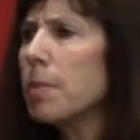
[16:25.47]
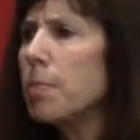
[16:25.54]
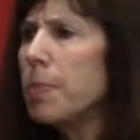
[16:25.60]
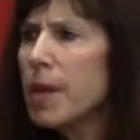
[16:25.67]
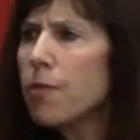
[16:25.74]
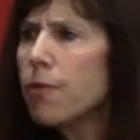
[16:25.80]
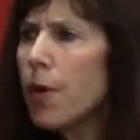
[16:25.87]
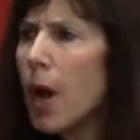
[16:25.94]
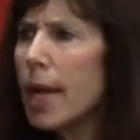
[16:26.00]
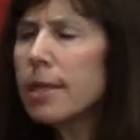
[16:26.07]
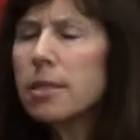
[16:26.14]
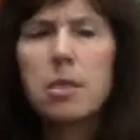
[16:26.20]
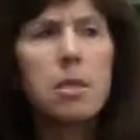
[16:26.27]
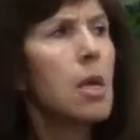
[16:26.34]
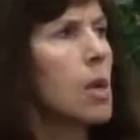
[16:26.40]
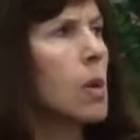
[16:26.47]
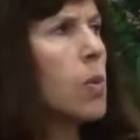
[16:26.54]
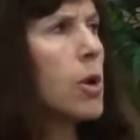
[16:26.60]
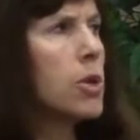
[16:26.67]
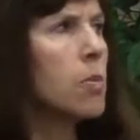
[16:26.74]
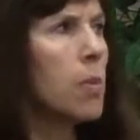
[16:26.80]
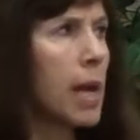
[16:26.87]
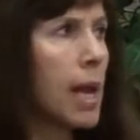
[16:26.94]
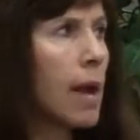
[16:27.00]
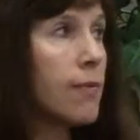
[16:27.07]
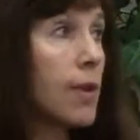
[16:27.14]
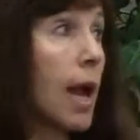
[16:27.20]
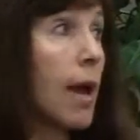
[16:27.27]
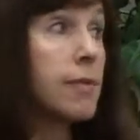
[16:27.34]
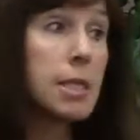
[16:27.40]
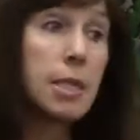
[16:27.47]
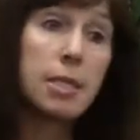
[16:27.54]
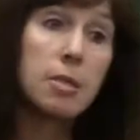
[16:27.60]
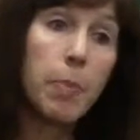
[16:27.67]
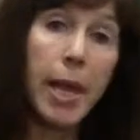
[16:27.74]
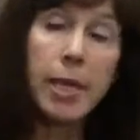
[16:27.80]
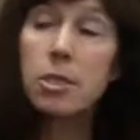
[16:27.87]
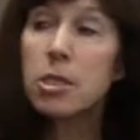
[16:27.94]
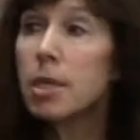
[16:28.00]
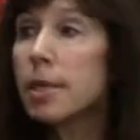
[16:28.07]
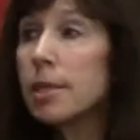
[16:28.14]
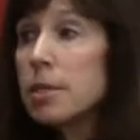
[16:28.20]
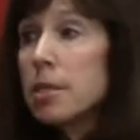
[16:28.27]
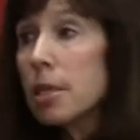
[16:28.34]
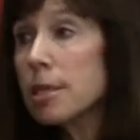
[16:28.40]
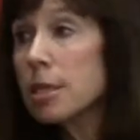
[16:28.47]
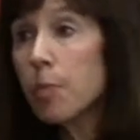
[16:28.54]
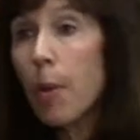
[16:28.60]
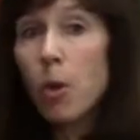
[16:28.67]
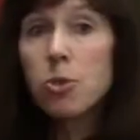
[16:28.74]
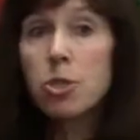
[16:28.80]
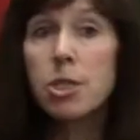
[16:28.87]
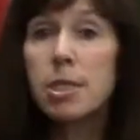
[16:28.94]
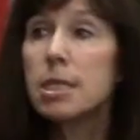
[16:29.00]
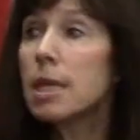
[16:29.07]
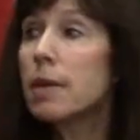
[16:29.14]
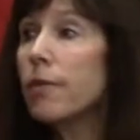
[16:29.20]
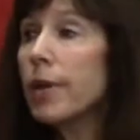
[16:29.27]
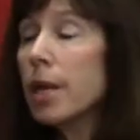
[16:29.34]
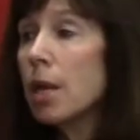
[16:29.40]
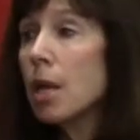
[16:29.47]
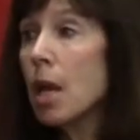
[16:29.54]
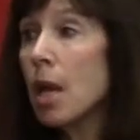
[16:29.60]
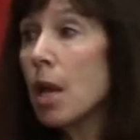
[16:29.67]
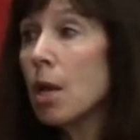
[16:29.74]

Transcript: Big fights where you might have to have suspensions, expulsions even.